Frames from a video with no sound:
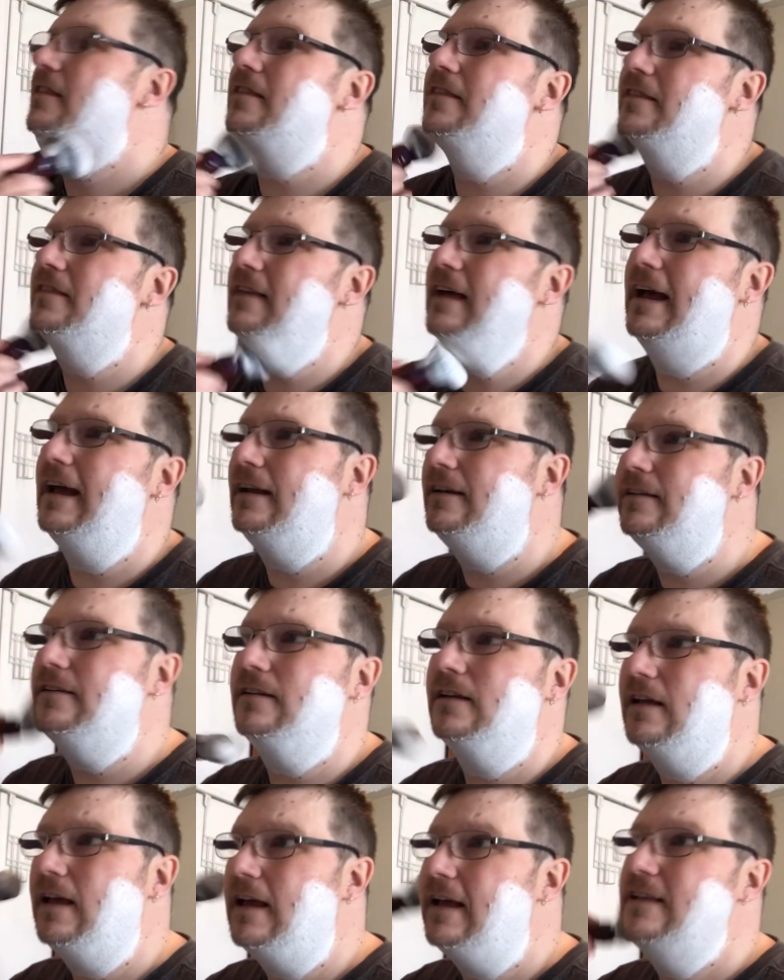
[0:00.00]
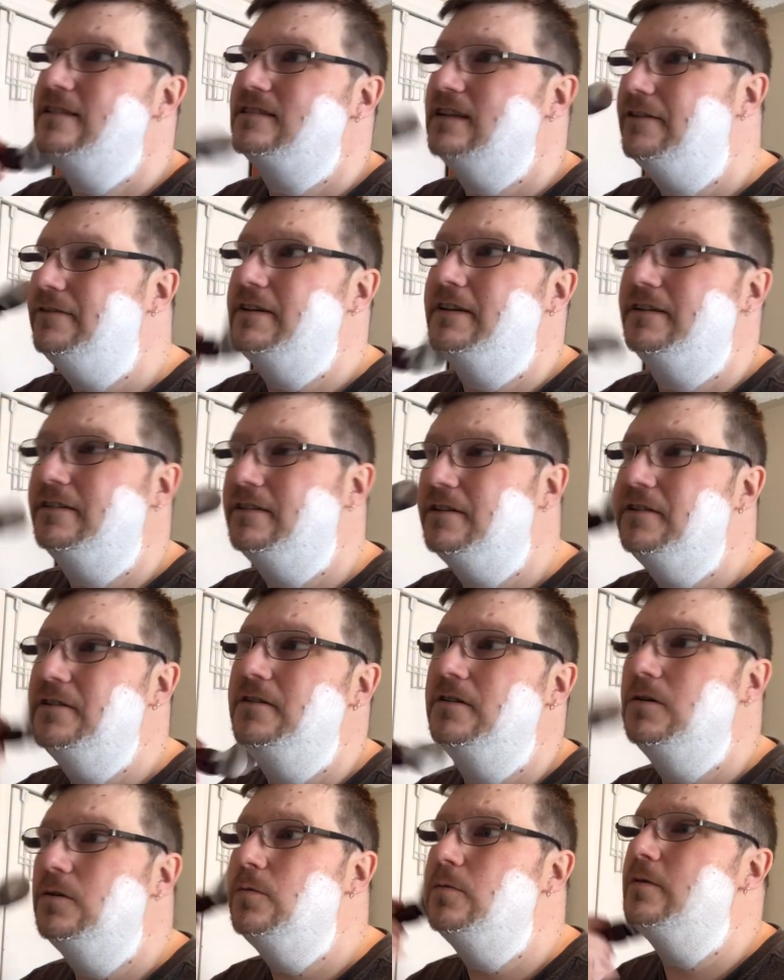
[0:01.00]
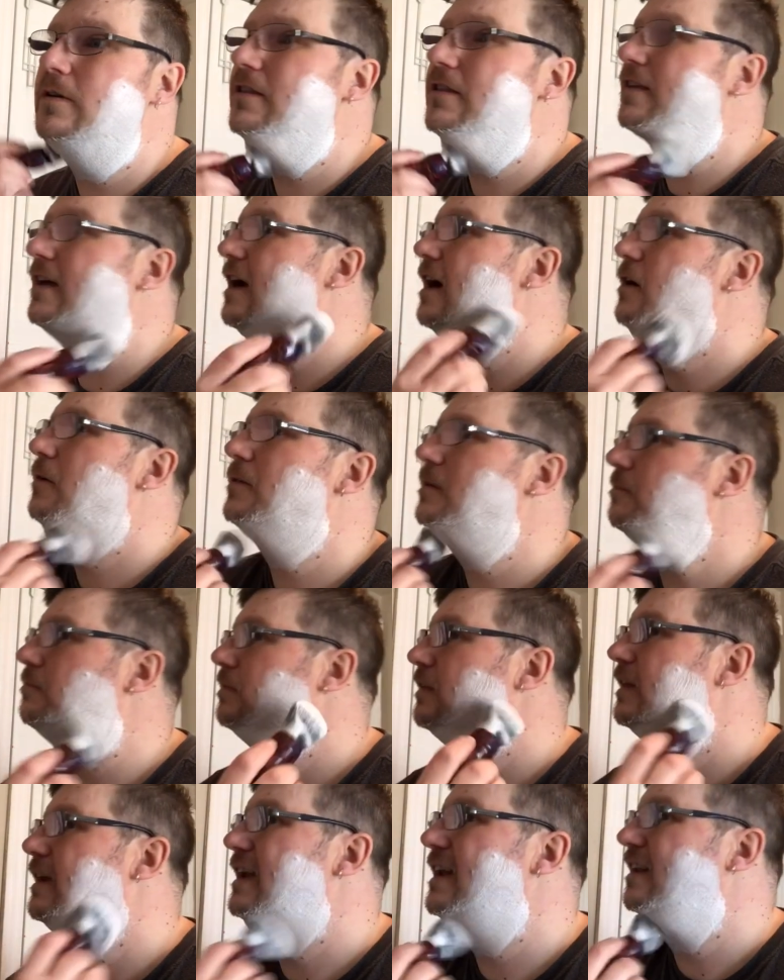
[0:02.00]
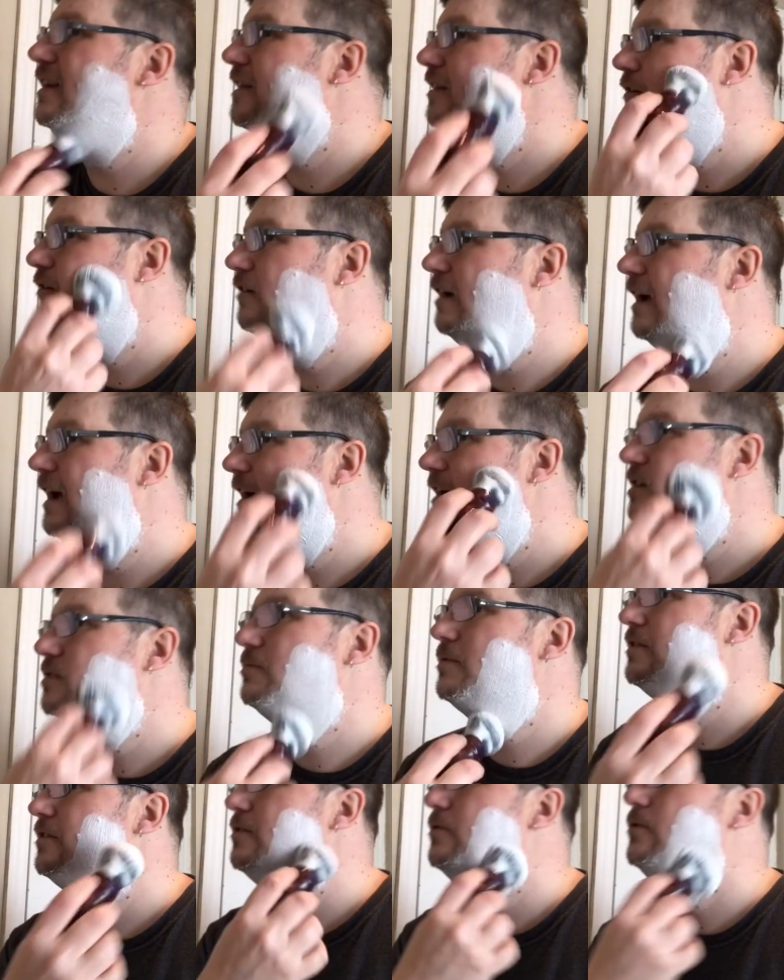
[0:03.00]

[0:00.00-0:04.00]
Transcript: that has everything to do with how the blade interacts with